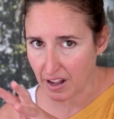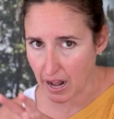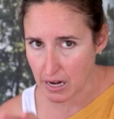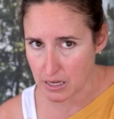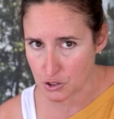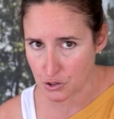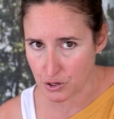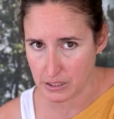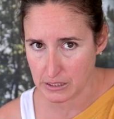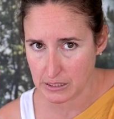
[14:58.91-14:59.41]

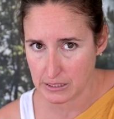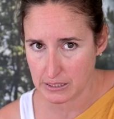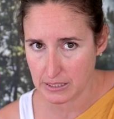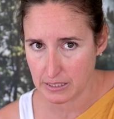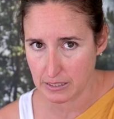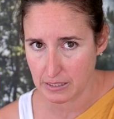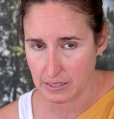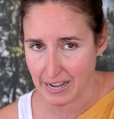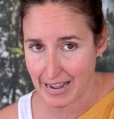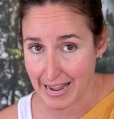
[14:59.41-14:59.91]
quadrant
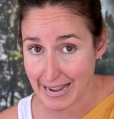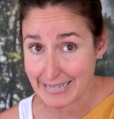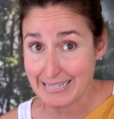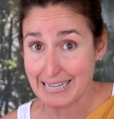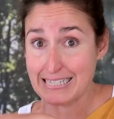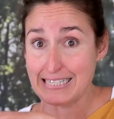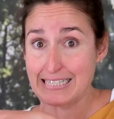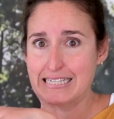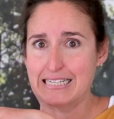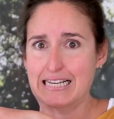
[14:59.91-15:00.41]
and
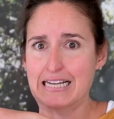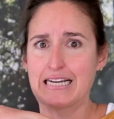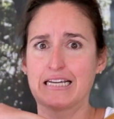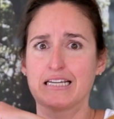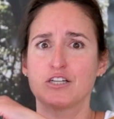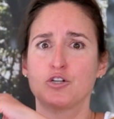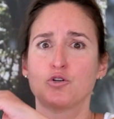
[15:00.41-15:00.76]
then setting